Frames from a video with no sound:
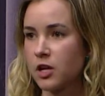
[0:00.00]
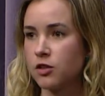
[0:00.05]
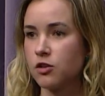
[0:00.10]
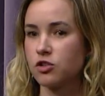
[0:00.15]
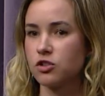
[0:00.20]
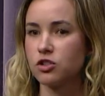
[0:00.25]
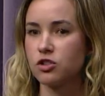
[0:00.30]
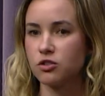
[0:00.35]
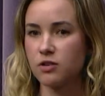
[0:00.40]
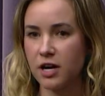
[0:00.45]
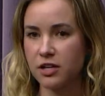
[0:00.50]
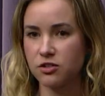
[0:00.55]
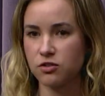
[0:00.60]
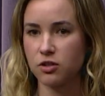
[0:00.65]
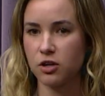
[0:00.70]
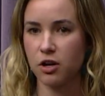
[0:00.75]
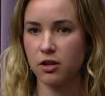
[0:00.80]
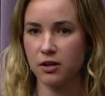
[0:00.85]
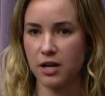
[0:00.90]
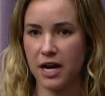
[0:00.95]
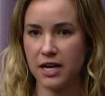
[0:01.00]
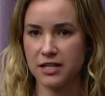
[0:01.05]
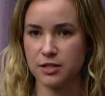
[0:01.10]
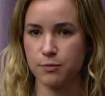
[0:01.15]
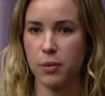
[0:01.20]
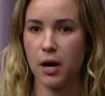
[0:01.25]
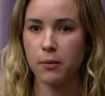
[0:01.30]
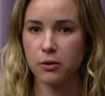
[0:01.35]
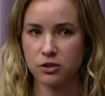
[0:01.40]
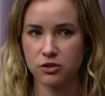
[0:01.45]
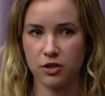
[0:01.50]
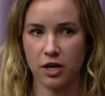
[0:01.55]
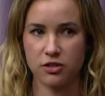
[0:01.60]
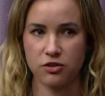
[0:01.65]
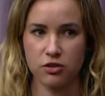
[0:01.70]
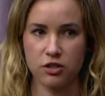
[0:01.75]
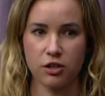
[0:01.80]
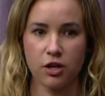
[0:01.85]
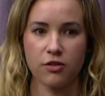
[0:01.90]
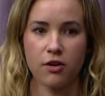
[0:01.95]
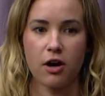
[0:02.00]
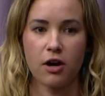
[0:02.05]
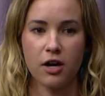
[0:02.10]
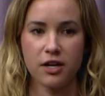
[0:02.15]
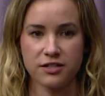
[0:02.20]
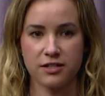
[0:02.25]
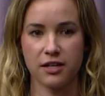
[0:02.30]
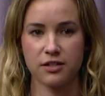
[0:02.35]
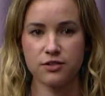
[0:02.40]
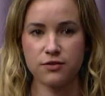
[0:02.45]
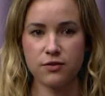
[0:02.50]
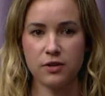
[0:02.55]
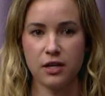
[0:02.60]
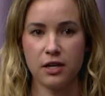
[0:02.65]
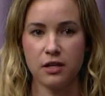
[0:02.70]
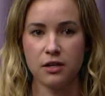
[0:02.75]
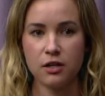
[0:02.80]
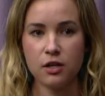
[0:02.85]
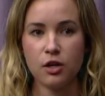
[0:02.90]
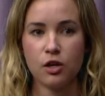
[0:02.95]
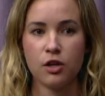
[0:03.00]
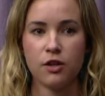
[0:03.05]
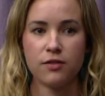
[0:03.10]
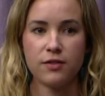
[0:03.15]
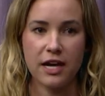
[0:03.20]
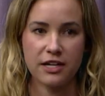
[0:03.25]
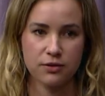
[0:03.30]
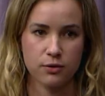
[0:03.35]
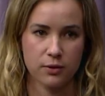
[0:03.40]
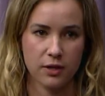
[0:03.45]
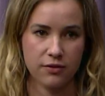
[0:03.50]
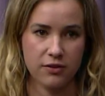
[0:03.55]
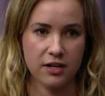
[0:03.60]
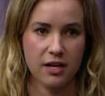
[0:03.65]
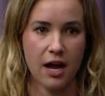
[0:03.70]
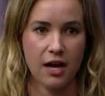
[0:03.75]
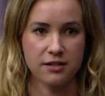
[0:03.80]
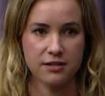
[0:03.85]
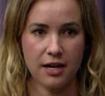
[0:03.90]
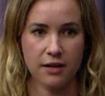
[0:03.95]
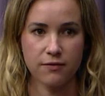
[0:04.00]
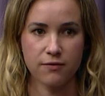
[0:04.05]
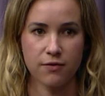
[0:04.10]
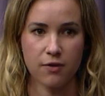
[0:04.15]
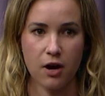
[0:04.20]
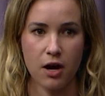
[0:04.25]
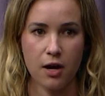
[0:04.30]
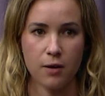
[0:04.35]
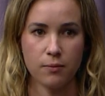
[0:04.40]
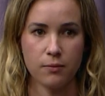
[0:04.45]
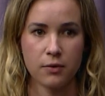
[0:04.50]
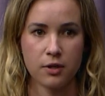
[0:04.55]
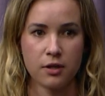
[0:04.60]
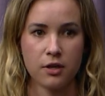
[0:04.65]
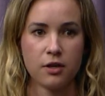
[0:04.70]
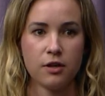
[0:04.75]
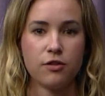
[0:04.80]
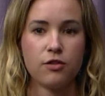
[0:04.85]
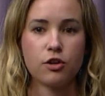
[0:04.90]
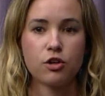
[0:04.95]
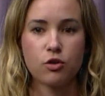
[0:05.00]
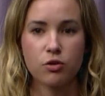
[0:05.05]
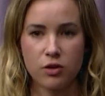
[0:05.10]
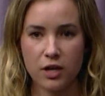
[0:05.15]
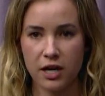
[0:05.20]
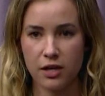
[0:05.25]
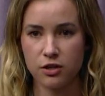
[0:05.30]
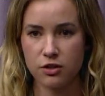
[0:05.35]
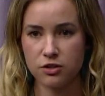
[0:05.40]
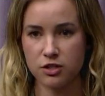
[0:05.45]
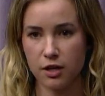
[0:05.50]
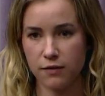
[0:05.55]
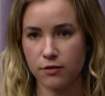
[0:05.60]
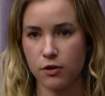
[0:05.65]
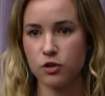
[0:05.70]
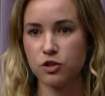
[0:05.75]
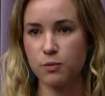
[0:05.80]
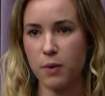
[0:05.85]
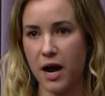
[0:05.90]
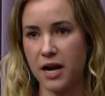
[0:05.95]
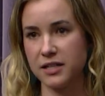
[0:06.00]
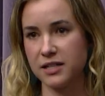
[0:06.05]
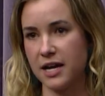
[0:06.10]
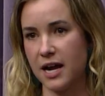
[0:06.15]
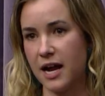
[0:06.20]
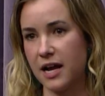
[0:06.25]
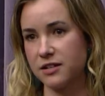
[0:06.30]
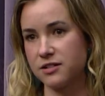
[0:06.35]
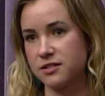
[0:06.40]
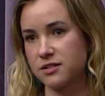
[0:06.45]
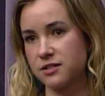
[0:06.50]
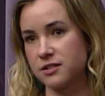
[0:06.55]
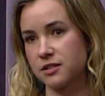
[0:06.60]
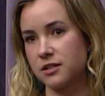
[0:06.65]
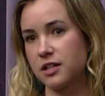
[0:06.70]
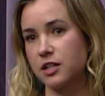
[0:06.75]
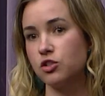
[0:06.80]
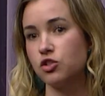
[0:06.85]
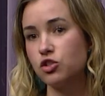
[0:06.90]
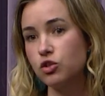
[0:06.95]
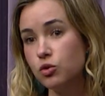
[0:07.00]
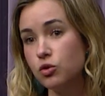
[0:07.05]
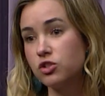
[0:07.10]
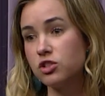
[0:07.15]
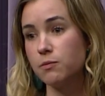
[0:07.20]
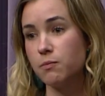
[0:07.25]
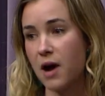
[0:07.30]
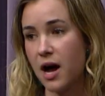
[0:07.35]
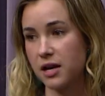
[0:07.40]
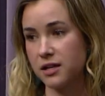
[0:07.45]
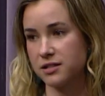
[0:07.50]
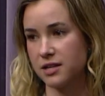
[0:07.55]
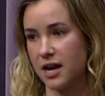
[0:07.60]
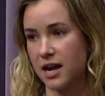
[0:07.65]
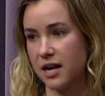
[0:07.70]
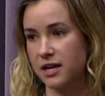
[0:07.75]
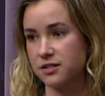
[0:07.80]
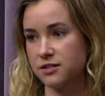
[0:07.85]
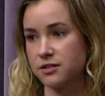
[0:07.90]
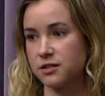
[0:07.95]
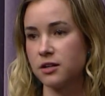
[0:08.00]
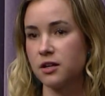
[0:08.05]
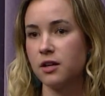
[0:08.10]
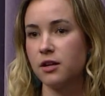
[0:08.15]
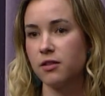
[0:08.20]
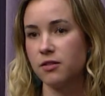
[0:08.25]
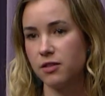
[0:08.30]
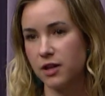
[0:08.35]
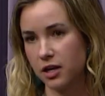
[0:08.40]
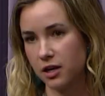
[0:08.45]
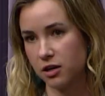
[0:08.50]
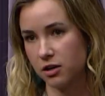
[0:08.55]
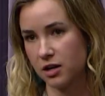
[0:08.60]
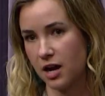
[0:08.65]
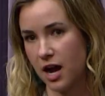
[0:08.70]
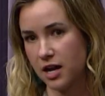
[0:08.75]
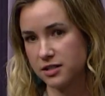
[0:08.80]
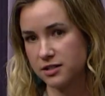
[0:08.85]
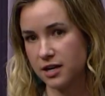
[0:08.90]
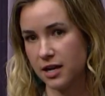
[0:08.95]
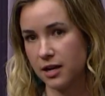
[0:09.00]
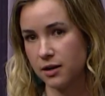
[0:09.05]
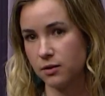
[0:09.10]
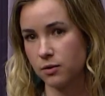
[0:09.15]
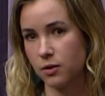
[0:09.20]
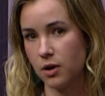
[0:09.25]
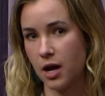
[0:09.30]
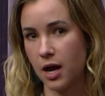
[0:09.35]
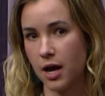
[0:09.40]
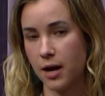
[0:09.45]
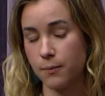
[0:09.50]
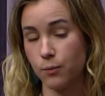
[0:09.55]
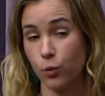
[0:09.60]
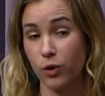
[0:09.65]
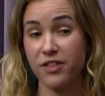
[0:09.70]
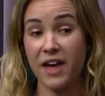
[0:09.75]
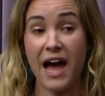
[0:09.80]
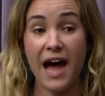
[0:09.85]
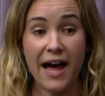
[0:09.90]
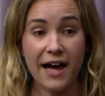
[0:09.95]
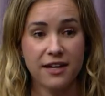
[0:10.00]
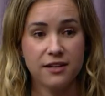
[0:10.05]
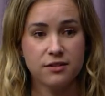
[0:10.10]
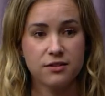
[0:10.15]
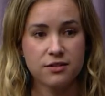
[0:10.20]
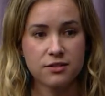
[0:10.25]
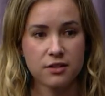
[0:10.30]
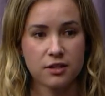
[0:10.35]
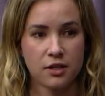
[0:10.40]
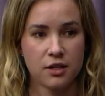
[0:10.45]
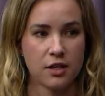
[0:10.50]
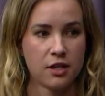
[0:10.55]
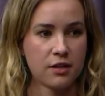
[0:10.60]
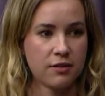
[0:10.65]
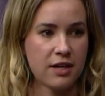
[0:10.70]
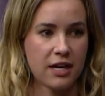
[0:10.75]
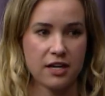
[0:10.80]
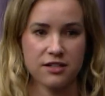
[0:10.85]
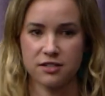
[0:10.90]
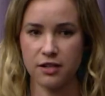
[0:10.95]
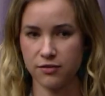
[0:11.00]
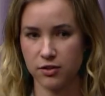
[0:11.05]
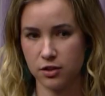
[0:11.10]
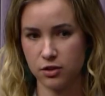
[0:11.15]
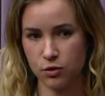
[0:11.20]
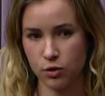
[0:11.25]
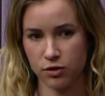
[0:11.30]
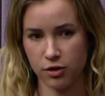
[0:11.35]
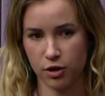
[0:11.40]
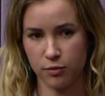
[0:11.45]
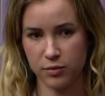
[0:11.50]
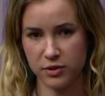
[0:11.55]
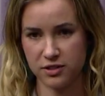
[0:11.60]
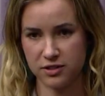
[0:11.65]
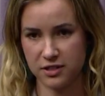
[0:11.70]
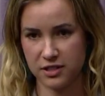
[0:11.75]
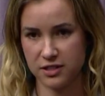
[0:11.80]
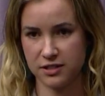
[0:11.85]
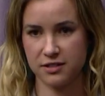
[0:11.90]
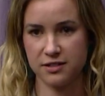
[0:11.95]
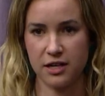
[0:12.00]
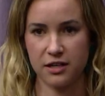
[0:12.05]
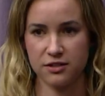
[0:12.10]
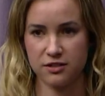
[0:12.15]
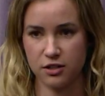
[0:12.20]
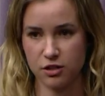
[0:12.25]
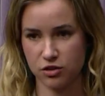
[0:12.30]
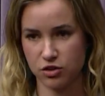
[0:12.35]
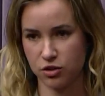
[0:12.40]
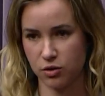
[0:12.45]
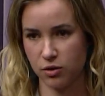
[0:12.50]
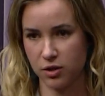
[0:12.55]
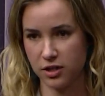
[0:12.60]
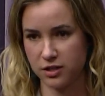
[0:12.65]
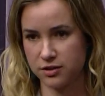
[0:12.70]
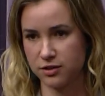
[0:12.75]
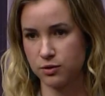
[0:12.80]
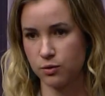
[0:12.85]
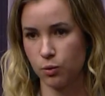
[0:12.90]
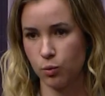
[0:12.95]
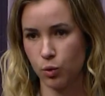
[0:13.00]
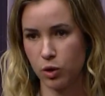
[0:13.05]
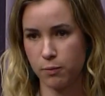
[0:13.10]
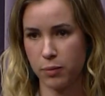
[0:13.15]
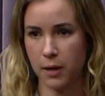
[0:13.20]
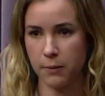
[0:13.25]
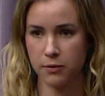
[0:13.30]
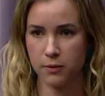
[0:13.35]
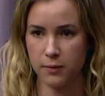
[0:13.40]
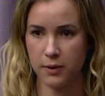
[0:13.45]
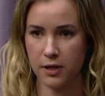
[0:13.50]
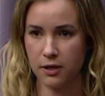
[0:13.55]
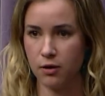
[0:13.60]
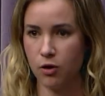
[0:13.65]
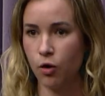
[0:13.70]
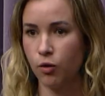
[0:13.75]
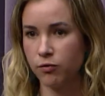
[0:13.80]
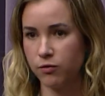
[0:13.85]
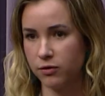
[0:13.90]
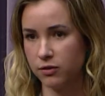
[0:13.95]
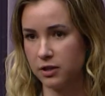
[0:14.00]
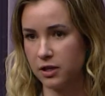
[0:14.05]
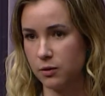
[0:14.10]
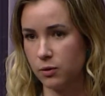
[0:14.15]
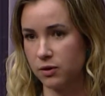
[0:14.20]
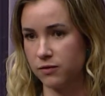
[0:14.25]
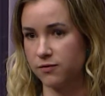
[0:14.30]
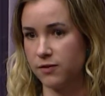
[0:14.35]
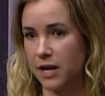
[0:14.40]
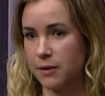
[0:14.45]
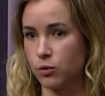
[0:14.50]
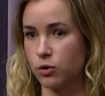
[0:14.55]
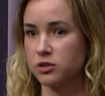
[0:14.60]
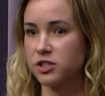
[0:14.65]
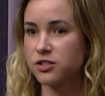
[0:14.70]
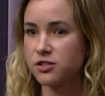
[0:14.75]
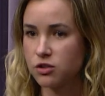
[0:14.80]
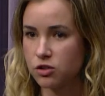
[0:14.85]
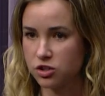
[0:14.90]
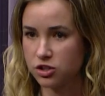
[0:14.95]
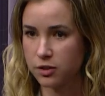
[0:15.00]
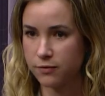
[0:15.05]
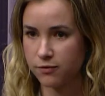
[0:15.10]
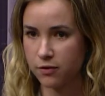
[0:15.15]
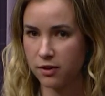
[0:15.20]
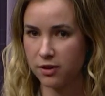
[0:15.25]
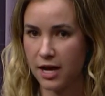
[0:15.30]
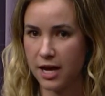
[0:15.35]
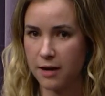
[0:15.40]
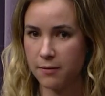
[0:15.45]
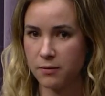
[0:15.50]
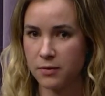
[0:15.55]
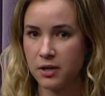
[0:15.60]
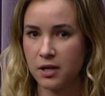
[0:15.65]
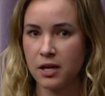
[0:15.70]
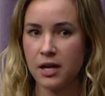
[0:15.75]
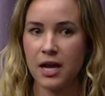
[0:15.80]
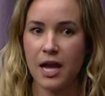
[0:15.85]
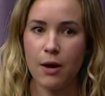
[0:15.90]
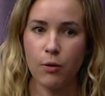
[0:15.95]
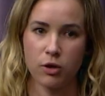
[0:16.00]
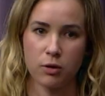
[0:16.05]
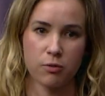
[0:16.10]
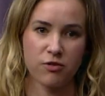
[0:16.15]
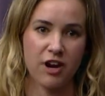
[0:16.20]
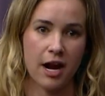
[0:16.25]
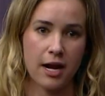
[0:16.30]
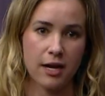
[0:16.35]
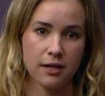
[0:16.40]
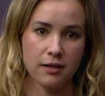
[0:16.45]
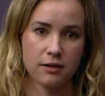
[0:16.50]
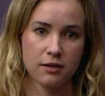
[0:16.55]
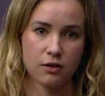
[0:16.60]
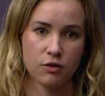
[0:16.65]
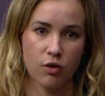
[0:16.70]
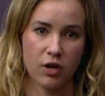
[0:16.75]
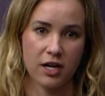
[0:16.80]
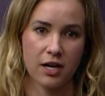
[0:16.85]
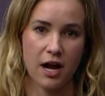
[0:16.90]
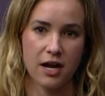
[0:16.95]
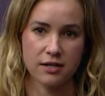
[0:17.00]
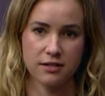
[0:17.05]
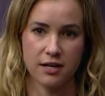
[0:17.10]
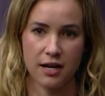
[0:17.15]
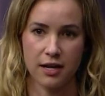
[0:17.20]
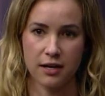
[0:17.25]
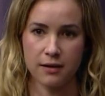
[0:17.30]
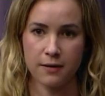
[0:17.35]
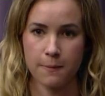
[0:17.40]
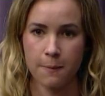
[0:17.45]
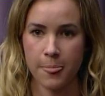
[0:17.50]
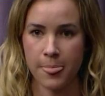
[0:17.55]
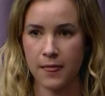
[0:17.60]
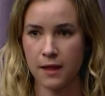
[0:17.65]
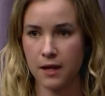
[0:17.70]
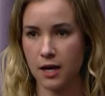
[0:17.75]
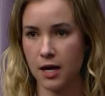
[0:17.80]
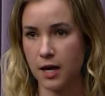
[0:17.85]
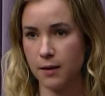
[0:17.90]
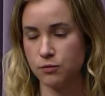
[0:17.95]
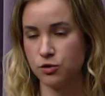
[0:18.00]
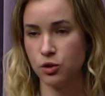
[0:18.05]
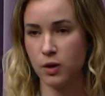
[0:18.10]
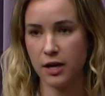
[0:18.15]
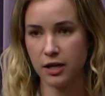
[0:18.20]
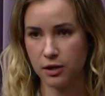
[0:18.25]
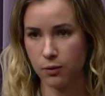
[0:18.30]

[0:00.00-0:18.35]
There's a directory online, the public directory called the R S S feed. That's where we get the content from. The creators of those podcasts can choose to monetize their content um, with ads. That has nothing to do with our business. That is their choice. We pipe them in. Hopefully we can find more listenership for them, and we can provide great content um, to